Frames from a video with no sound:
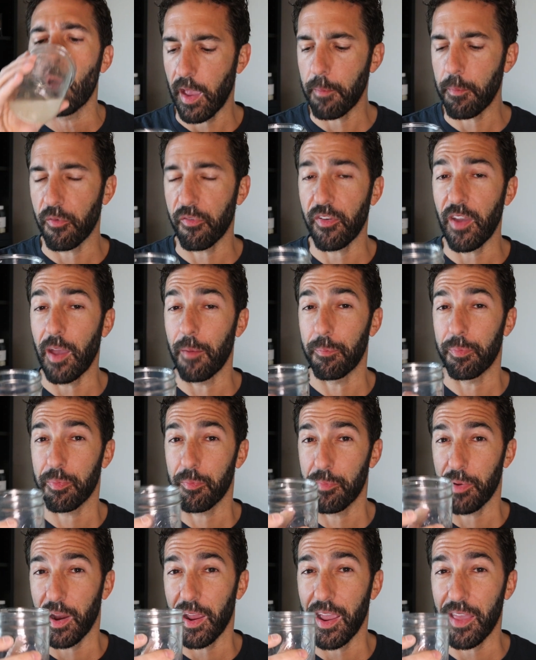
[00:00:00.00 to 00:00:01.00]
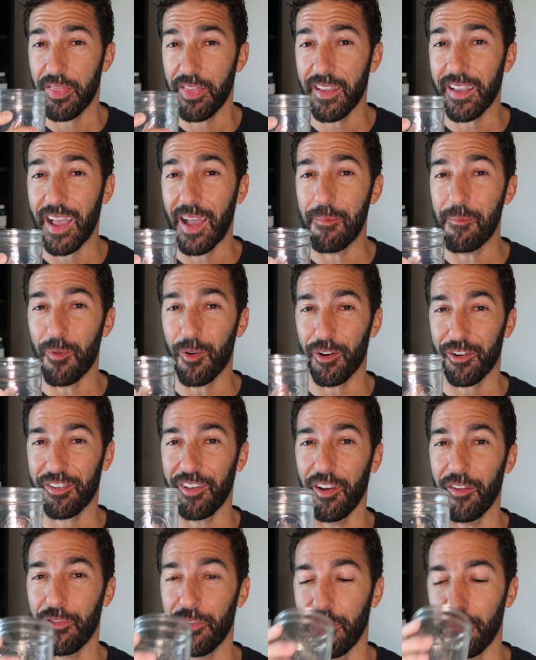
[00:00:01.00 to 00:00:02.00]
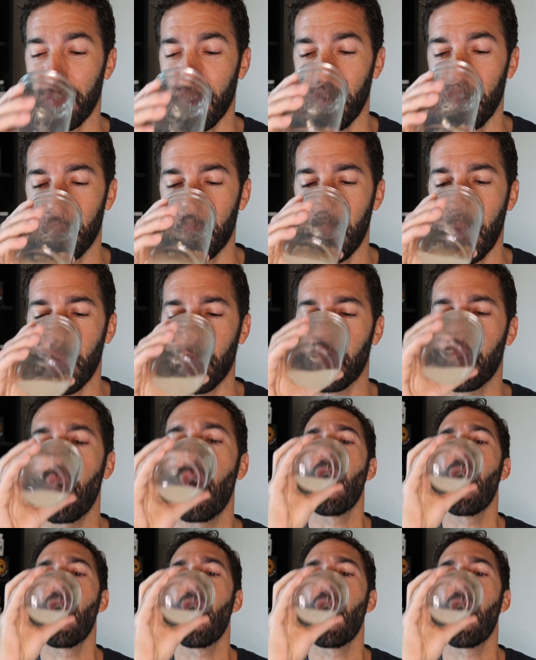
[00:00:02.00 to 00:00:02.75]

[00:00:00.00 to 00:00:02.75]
I'm a fan, but I think I'm more excited for the Cherry Smash.